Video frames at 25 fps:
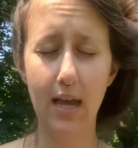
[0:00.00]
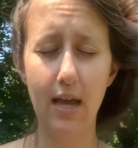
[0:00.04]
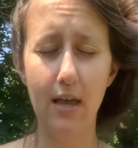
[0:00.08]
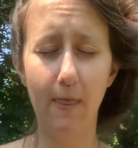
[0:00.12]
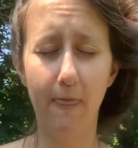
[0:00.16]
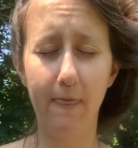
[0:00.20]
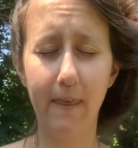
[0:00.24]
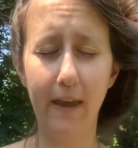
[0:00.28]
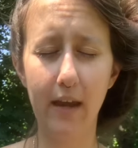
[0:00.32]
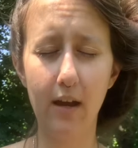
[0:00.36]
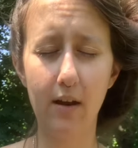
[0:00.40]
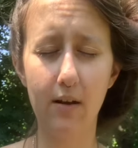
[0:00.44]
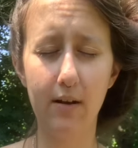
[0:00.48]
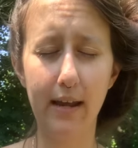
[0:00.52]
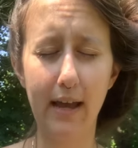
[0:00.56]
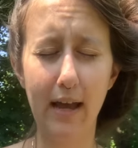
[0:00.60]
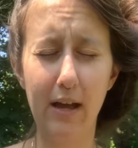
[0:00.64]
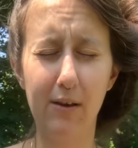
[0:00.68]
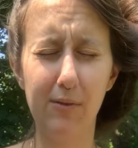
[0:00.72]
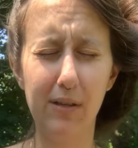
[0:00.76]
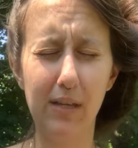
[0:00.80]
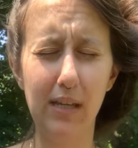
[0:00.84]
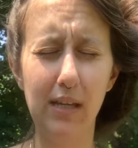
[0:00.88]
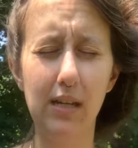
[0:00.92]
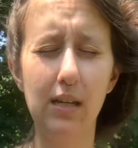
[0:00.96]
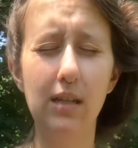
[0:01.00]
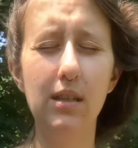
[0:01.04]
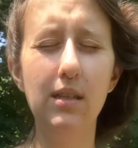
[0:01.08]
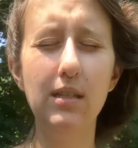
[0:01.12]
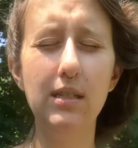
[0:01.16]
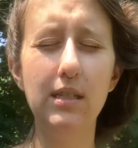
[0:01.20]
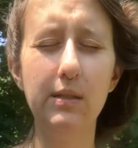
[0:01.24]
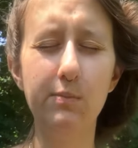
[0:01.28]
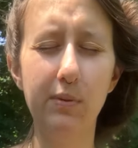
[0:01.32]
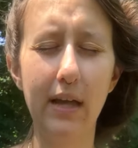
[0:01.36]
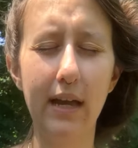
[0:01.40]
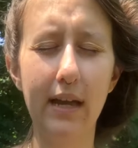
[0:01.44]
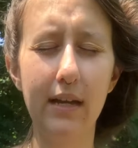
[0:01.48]
They are now in
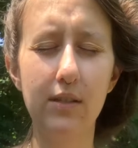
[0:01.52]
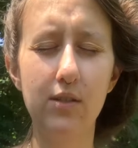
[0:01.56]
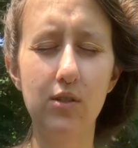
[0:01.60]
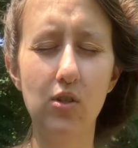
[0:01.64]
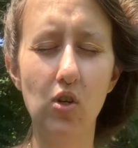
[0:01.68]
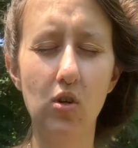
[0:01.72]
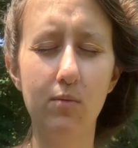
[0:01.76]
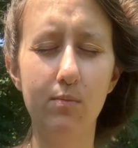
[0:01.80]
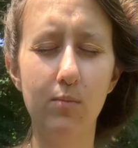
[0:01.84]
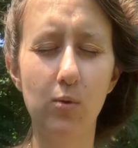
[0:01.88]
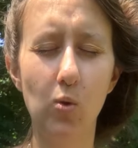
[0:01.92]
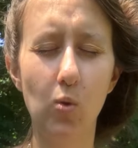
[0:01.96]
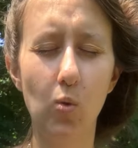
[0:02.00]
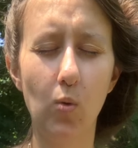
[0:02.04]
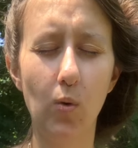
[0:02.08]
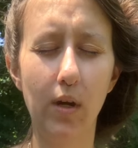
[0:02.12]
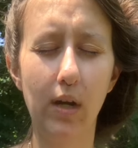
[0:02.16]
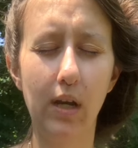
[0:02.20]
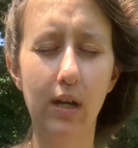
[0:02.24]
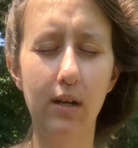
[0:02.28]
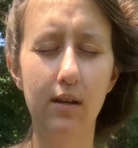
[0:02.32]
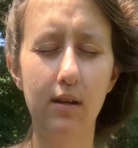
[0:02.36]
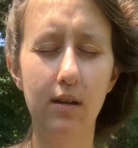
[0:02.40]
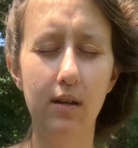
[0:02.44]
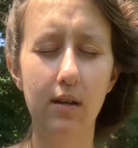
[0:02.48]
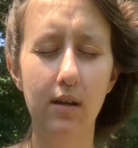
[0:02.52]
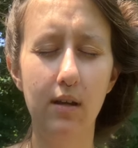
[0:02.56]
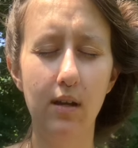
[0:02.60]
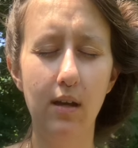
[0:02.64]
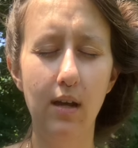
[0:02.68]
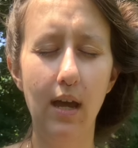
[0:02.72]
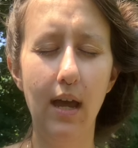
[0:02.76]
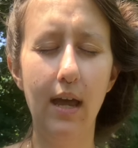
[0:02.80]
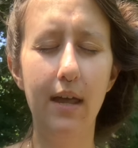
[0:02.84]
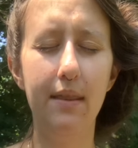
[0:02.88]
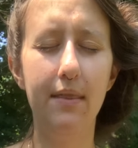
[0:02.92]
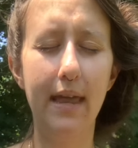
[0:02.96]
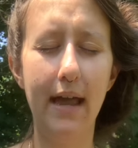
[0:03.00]
this black tourmaline,
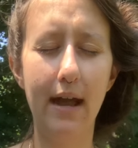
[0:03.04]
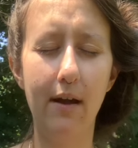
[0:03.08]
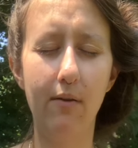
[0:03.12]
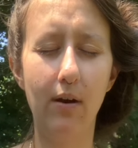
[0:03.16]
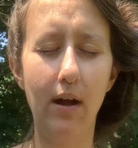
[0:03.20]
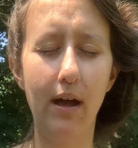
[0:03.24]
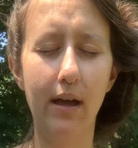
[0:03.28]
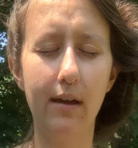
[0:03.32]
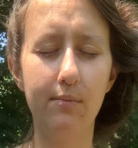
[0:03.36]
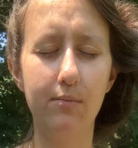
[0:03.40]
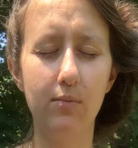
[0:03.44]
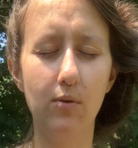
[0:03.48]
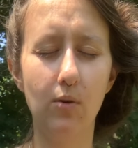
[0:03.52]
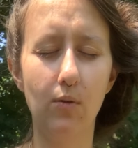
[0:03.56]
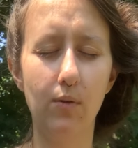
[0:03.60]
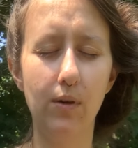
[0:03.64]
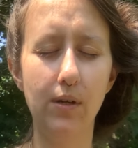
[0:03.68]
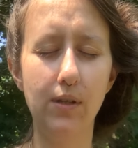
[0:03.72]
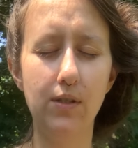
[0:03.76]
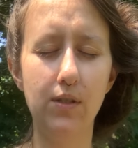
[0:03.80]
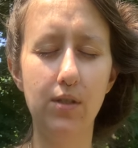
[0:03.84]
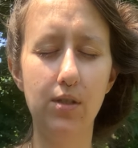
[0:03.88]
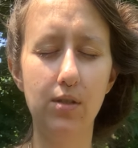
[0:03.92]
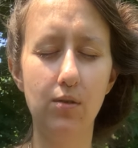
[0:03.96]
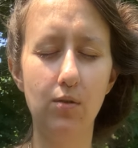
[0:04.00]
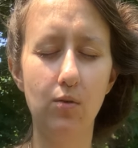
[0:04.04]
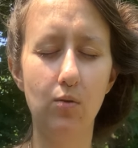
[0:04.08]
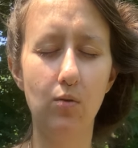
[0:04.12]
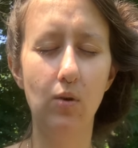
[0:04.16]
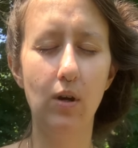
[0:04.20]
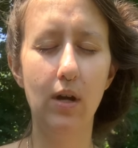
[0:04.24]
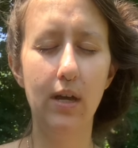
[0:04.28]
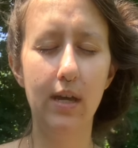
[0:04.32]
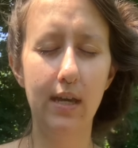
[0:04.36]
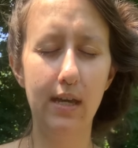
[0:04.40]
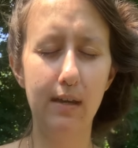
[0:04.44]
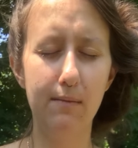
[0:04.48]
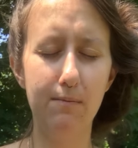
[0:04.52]
and now I'm going to,
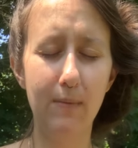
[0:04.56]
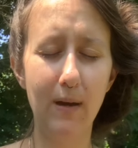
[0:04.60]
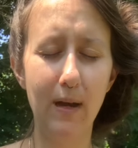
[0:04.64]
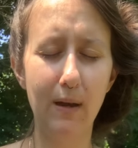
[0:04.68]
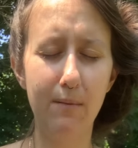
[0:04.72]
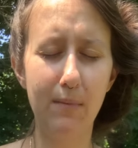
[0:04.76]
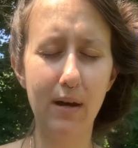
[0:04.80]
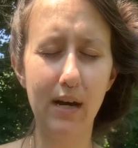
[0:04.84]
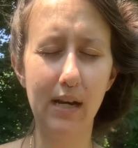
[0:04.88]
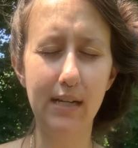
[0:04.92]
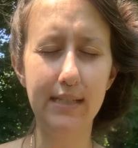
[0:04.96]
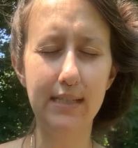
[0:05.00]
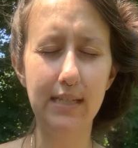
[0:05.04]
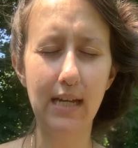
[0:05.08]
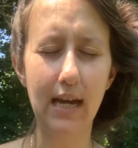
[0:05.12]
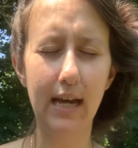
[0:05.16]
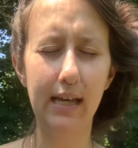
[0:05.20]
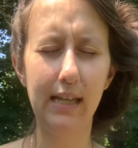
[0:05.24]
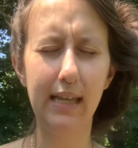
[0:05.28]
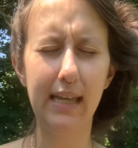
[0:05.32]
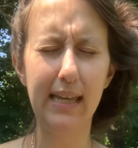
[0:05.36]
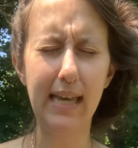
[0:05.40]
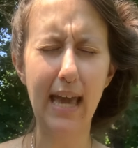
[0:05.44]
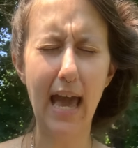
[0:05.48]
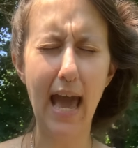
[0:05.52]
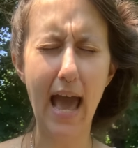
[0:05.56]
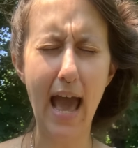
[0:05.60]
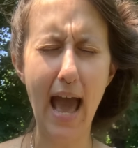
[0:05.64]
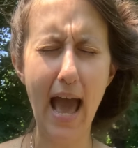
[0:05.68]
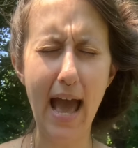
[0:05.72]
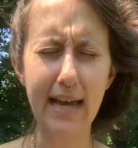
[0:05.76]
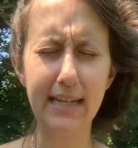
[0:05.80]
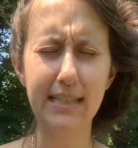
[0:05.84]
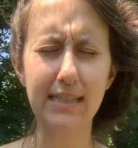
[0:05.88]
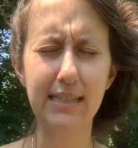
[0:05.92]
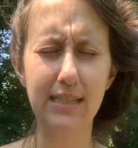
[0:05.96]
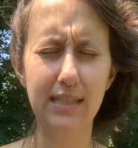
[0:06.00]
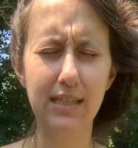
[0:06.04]
in my mind's eye, like
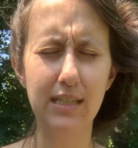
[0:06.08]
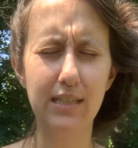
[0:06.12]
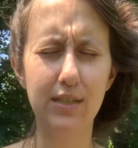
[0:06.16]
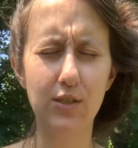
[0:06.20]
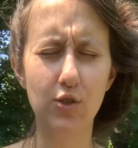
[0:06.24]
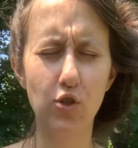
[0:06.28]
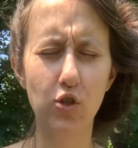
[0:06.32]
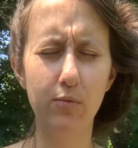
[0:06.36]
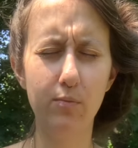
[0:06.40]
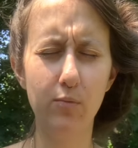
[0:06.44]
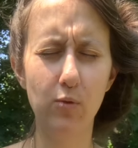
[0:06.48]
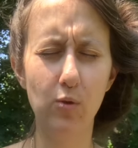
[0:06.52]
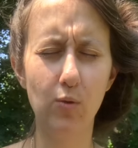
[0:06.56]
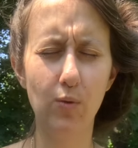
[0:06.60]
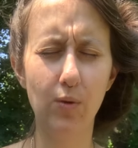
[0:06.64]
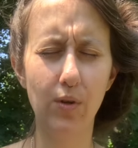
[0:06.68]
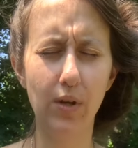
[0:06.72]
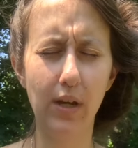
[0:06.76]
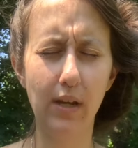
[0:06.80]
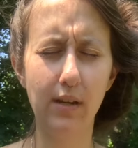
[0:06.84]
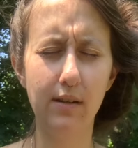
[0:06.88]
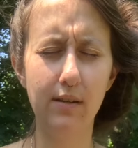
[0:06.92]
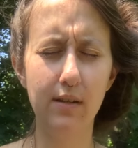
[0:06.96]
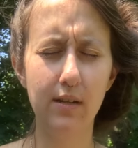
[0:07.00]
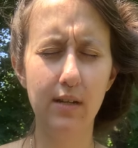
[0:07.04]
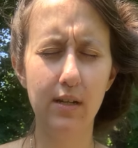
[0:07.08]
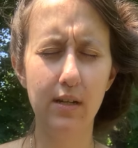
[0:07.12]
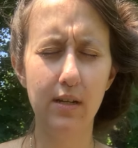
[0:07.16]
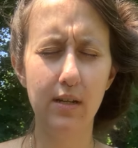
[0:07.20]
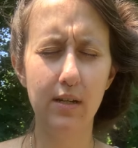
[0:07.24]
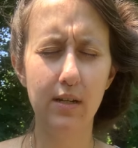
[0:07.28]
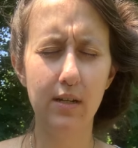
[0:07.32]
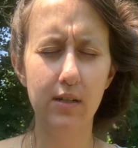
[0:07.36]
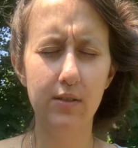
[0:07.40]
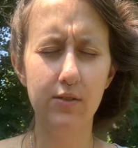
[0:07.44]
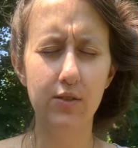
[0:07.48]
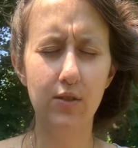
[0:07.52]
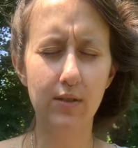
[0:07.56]
ask this tourmaline
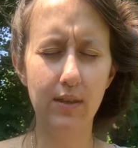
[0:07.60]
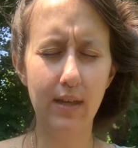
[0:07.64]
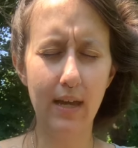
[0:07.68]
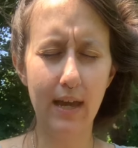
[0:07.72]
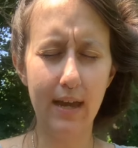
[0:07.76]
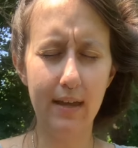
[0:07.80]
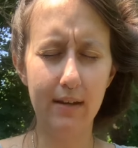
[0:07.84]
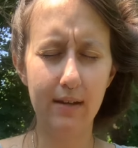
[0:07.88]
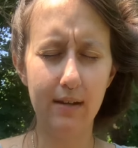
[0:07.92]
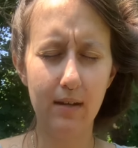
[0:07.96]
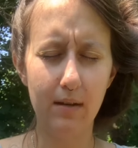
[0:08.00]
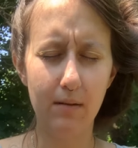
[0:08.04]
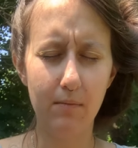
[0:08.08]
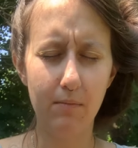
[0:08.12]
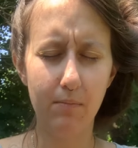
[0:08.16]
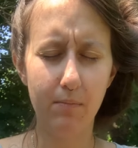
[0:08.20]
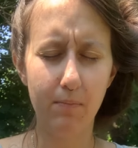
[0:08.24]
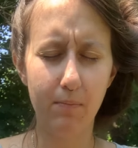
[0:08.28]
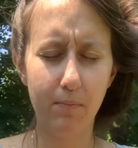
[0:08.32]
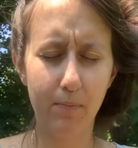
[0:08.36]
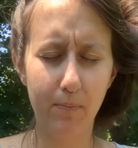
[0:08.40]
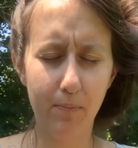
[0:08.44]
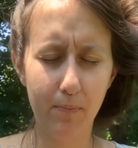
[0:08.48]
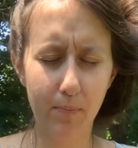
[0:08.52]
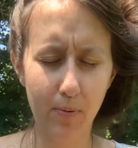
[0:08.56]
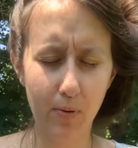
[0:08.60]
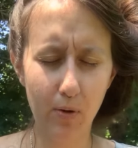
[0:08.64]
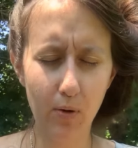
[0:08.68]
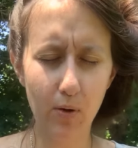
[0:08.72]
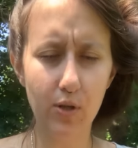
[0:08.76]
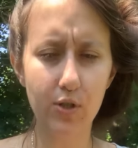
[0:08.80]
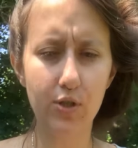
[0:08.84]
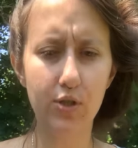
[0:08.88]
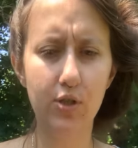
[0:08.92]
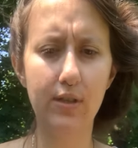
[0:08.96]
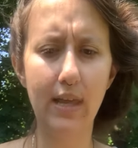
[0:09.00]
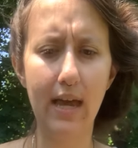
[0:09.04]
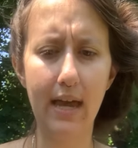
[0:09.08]
to then
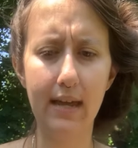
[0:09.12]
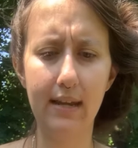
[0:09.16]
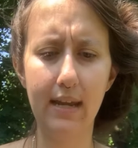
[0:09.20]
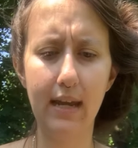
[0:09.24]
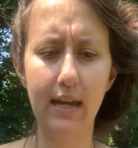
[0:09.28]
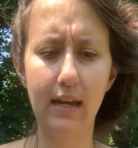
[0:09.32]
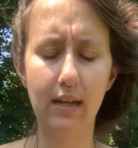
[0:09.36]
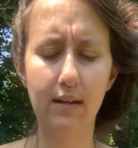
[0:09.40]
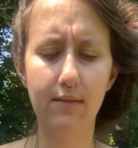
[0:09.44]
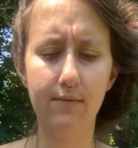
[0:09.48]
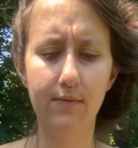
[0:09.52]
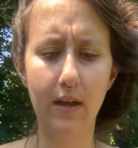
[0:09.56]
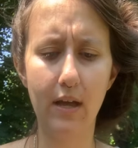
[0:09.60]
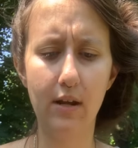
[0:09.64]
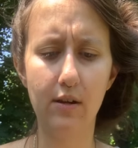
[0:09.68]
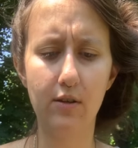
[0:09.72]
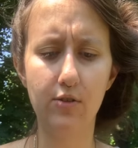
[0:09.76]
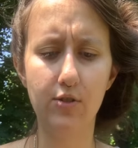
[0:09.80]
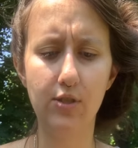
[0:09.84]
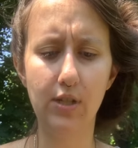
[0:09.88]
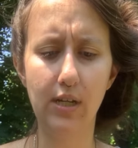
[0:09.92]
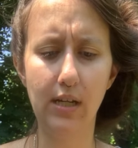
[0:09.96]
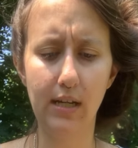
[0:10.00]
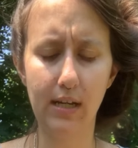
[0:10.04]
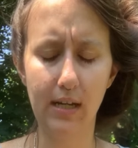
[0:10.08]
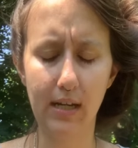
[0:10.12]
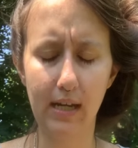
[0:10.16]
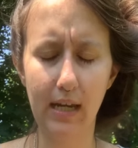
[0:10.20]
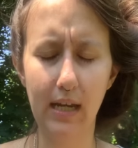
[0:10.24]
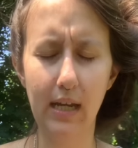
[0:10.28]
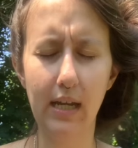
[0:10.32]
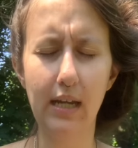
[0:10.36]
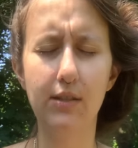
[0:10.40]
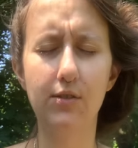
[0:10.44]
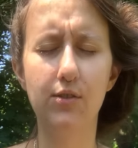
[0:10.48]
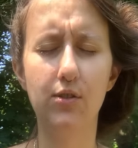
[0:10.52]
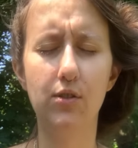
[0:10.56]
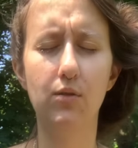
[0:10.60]
push that negative energy
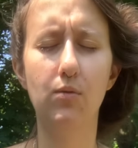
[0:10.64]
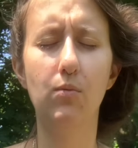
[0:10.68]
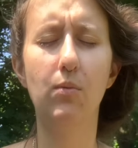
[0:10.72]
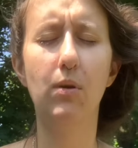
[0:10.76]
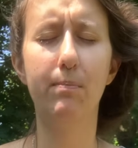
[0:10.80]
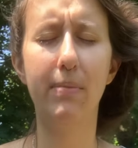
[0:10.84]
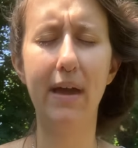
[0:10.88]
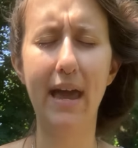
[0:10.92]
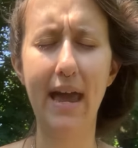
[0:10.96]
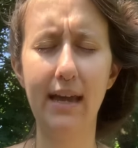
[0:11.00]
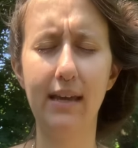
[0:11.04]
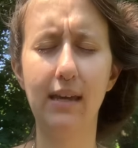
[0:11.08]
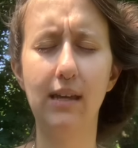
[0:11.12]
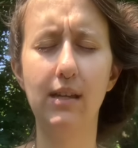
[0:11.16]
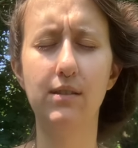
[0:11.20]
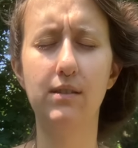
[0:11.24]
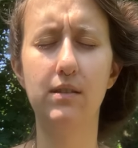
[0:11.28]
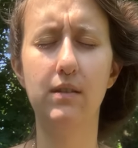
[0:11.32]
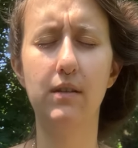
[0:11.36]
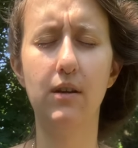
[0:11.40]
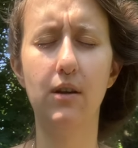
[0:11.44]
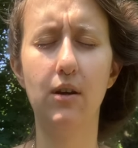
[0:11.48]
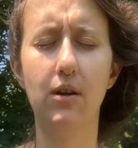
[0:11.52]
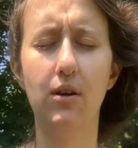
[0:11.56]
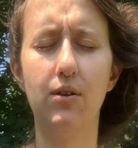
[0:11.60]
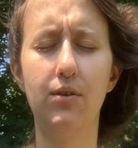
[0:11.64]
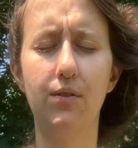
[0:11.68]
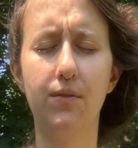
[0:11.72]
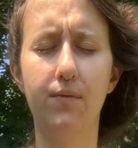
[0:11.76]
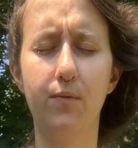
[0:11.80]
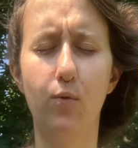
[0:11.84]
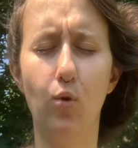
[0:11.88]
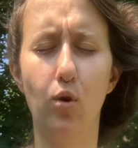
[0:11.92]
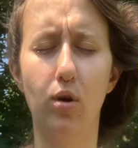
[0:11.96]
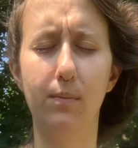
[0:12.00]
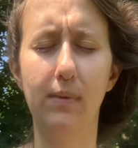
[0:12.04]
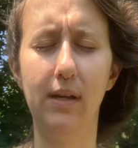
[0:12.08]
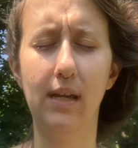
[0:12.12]
back into earth
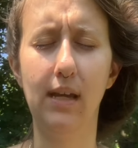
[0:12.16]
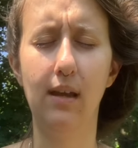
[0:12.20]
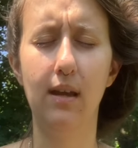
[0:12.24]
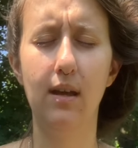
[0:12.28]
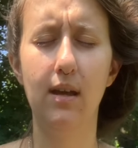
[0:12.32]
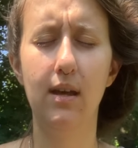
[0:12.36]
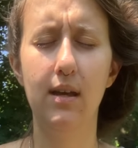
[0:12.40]
for me.